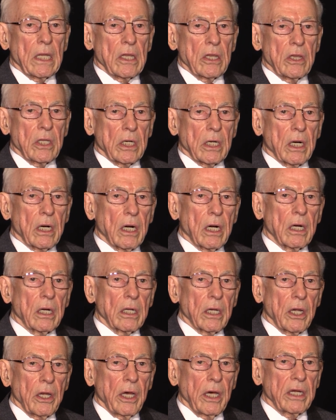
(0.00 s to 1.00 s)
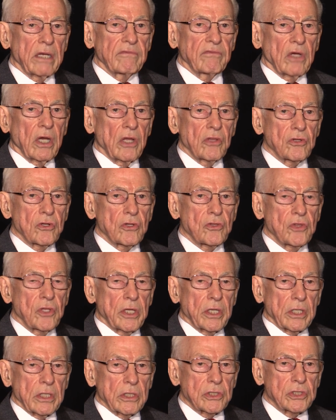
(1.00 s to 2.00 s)
there are a lot of other
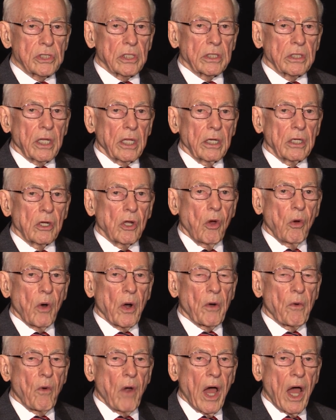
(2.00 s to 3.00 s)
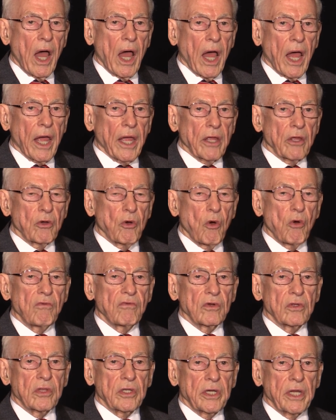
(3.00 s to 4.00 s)
things that can go awry
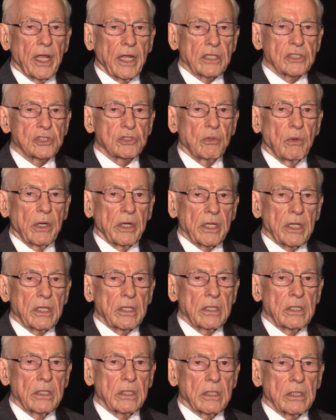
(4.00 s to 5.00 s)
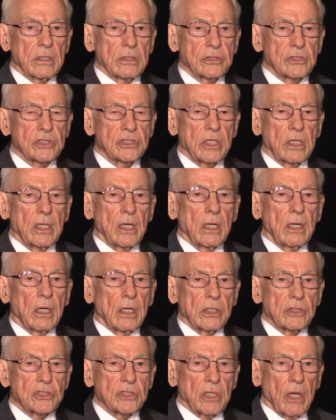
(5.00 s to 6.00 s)
over the next 20 years
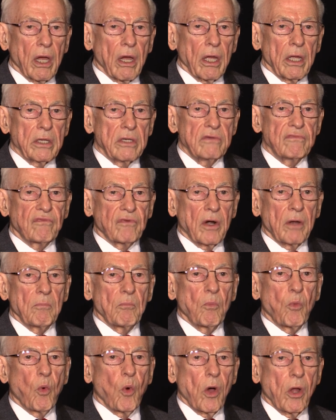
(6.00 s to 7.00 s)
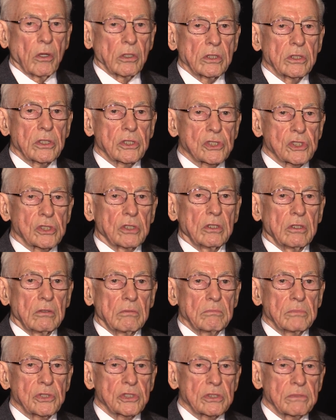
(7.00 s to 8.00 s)
aside from
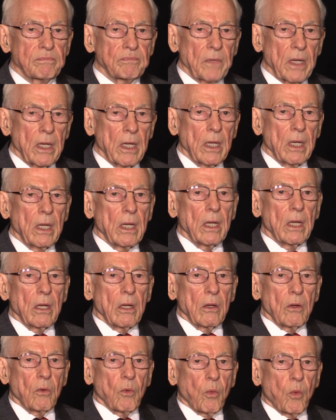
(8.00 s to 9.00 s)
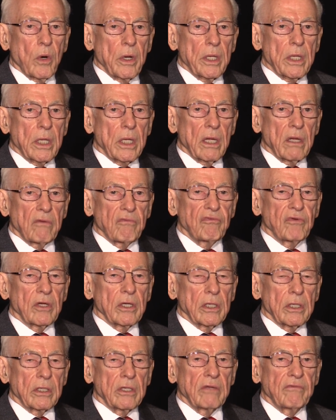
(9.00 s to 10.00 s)
Waldenstrom's. We have
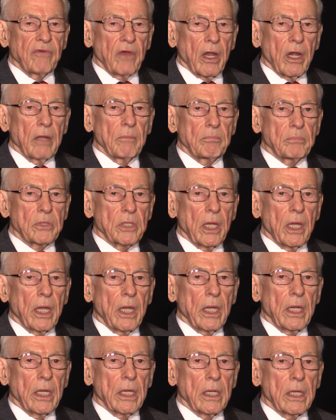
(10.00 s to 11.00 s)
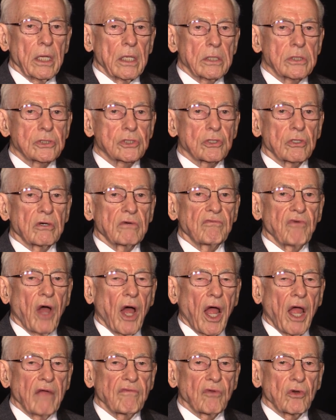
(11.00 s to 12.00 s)
developed a
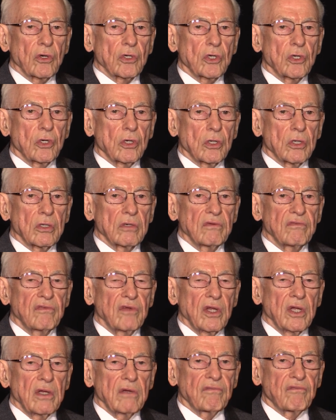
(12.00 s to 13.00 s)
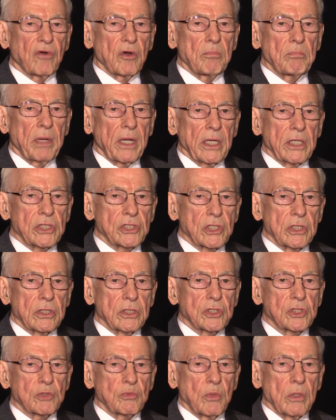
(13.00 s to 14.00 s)
survival curve for
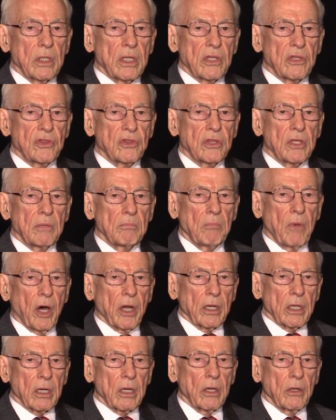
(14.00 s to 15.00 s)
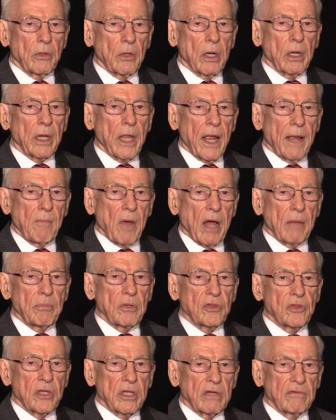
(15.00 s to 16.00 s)
patients with monoclonal
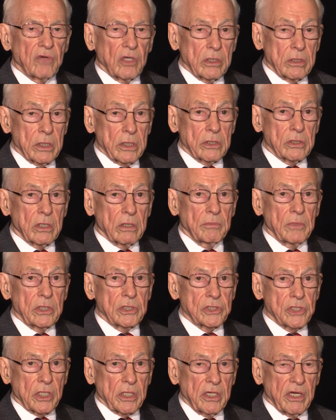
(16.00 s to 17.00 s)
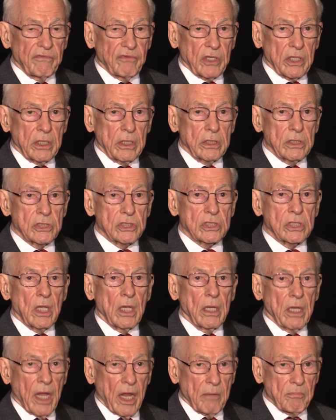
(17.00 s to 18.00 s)
gammopathy of undetermined significance,
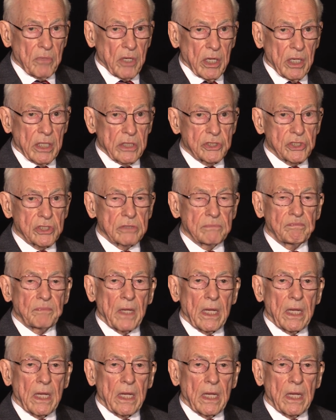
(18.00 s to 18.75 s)
MGUS,